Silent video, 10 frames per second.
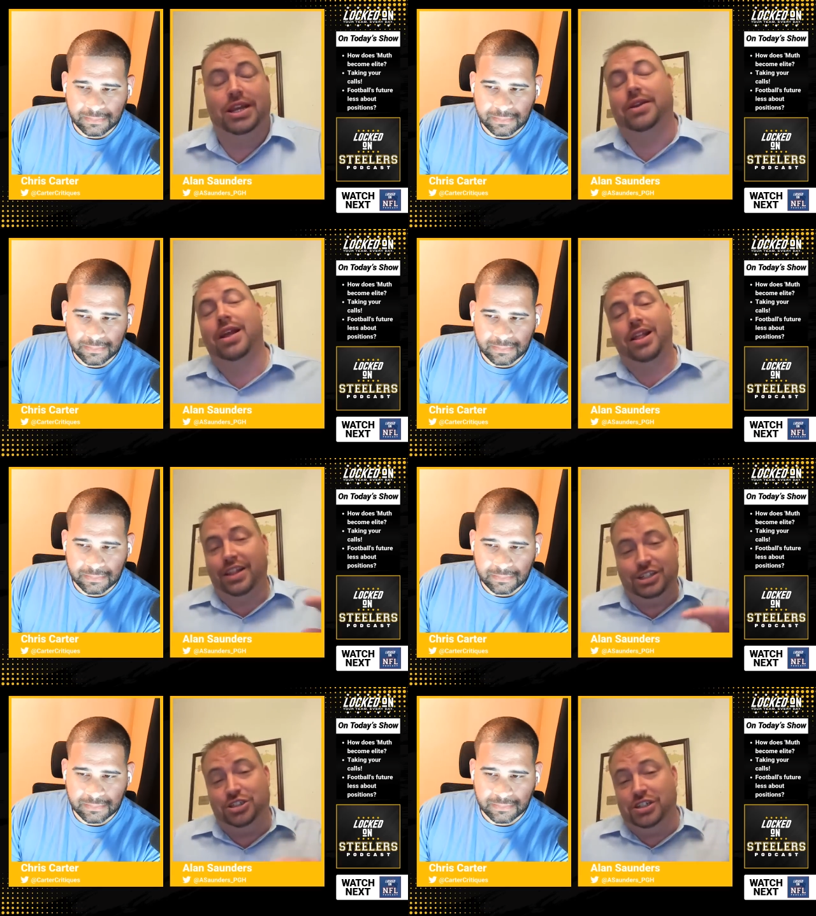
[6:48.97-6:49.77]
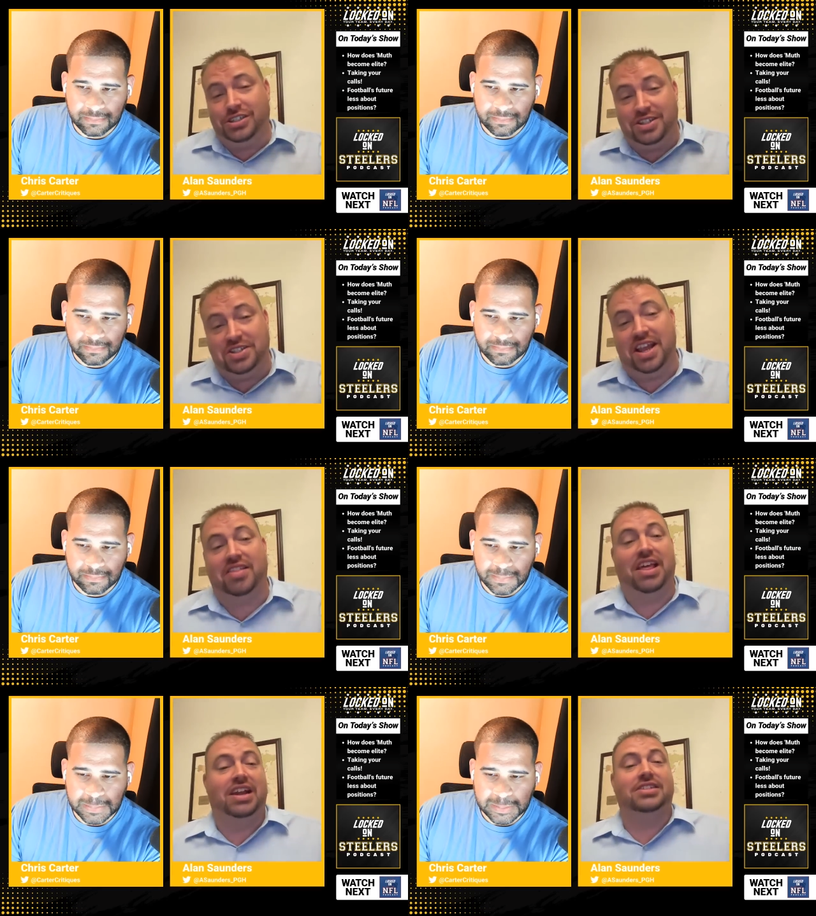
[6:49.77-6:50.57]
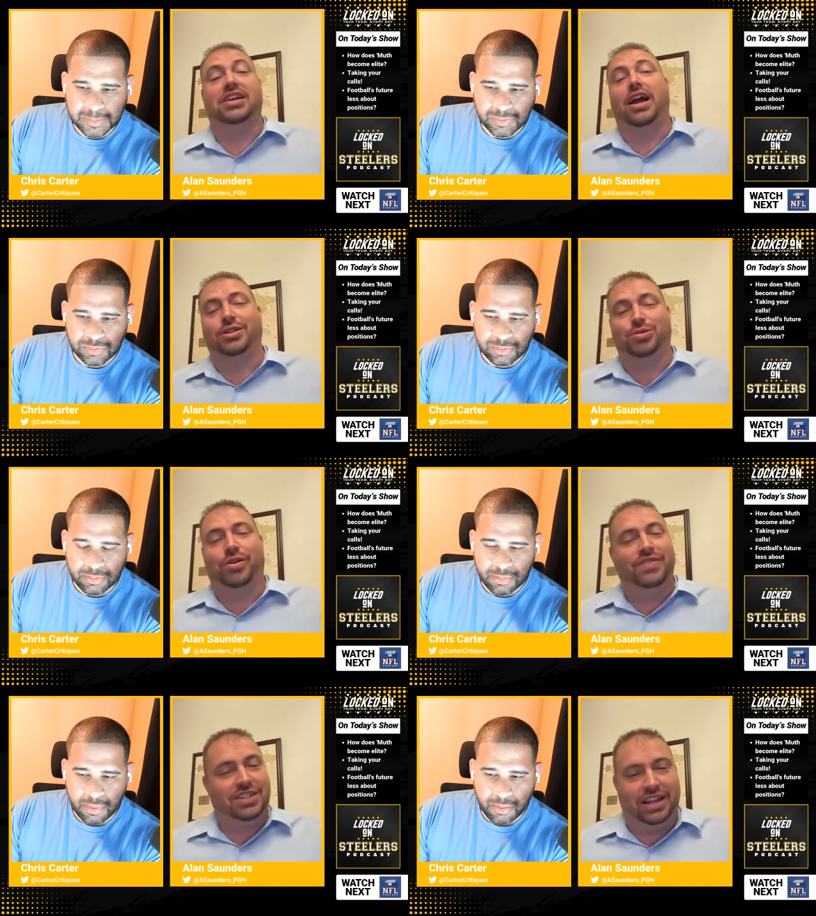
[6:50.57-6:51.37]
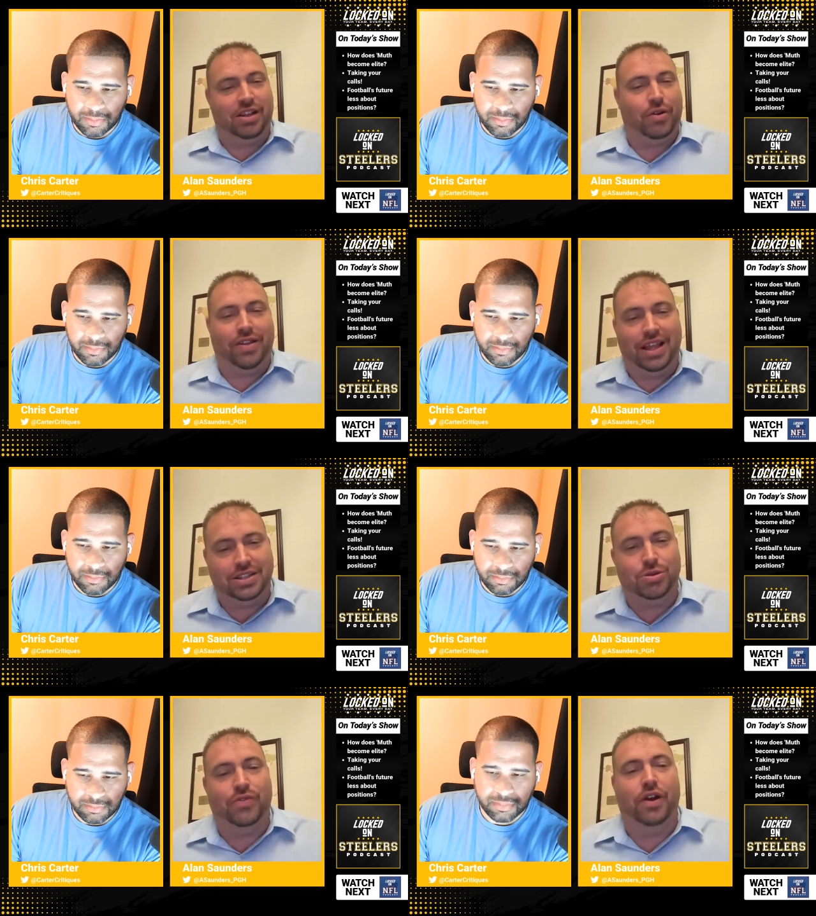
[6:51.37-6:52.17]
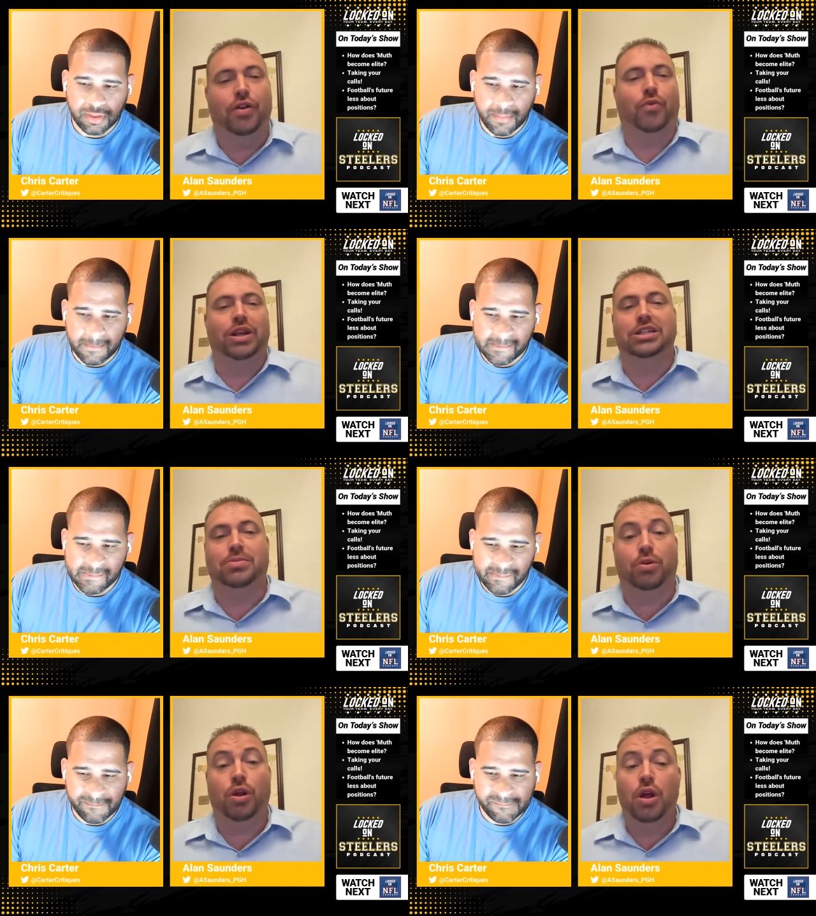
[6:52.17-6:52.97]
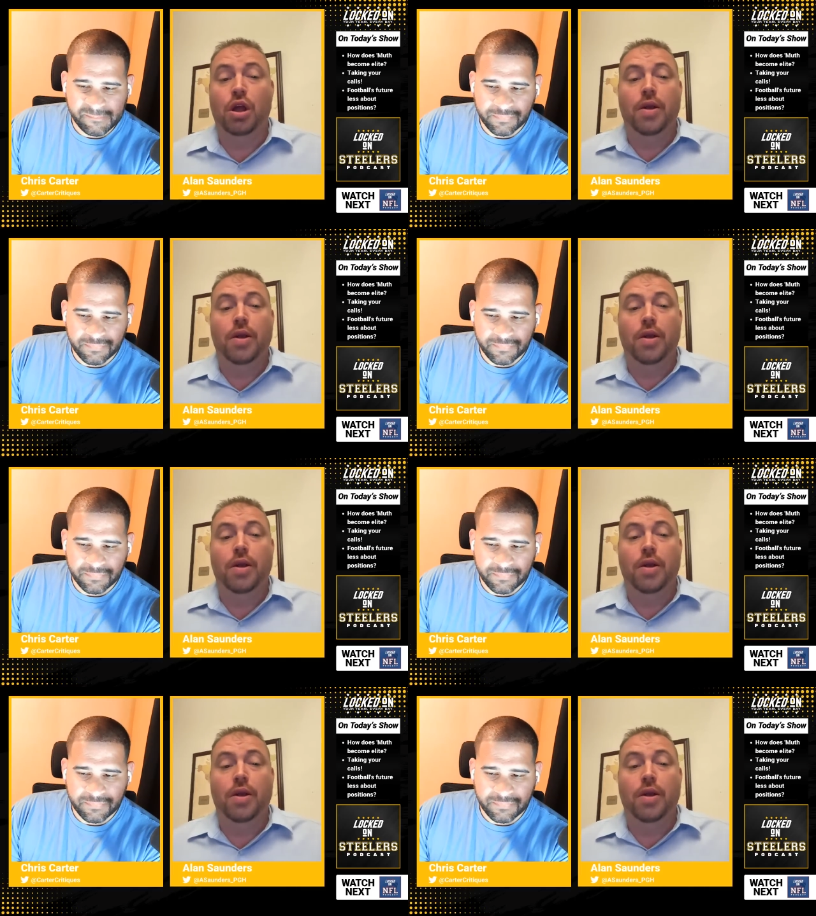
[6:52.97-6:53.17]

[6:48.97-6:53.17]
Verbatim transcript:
Speaker 1: Like, let's just set that aside, sort of. It's like, okay, that's sort of unreasonable.